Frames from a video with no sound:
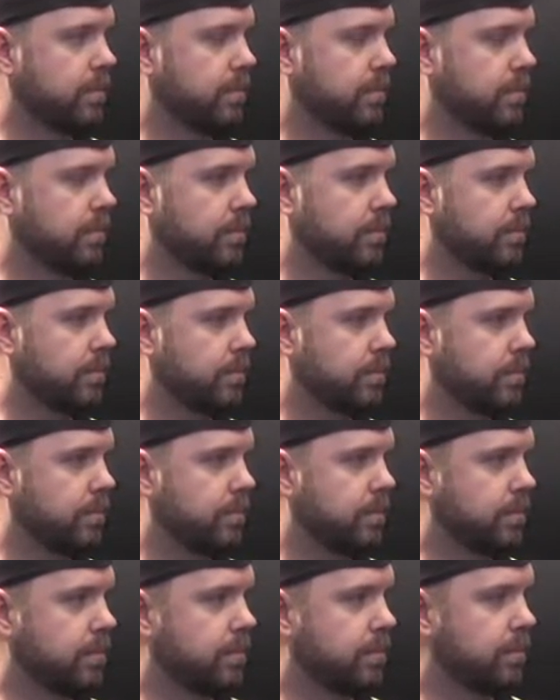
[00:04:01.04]

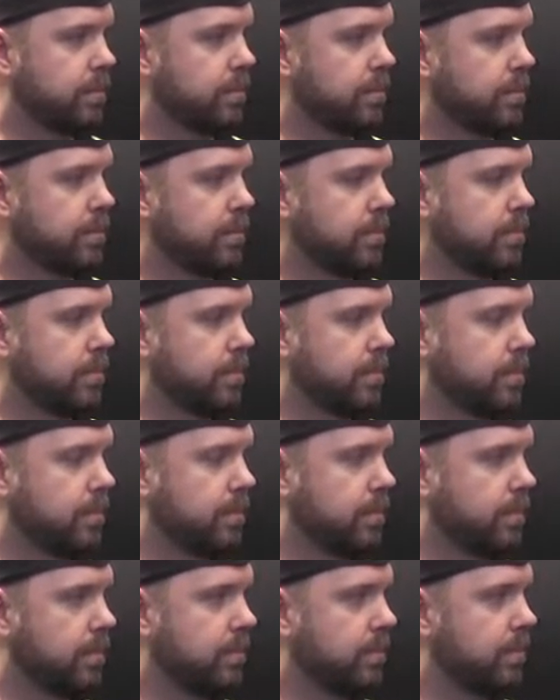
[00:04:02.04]

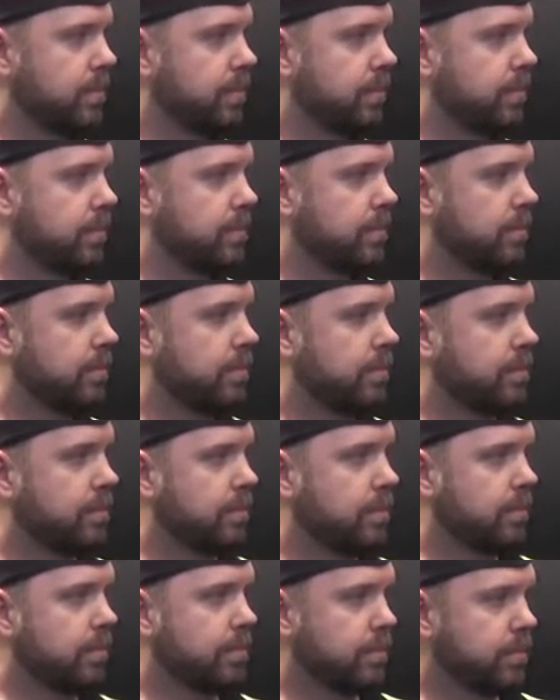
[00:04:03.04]

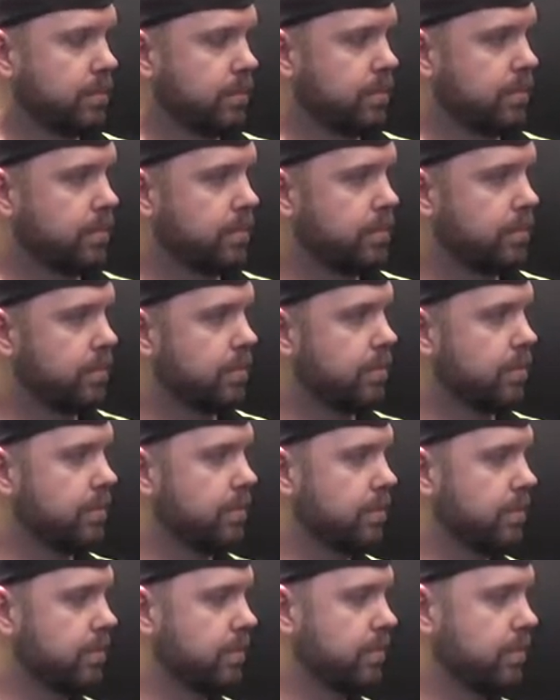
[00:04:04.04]

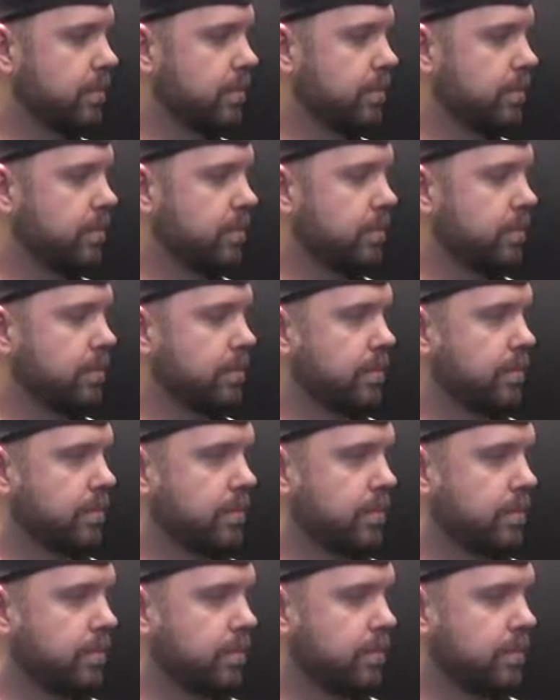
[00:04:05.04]

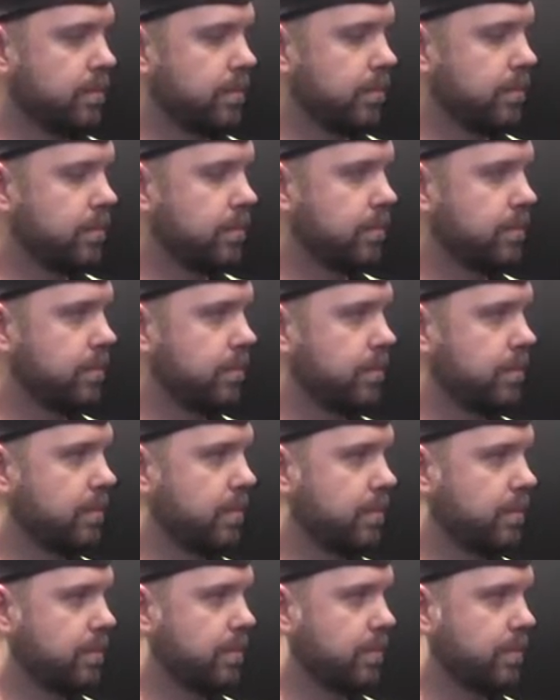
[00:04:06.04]

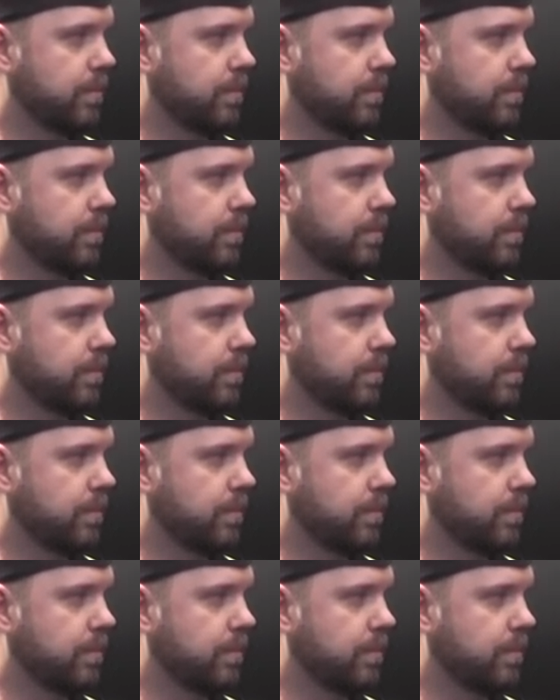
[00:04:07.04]
[no speech]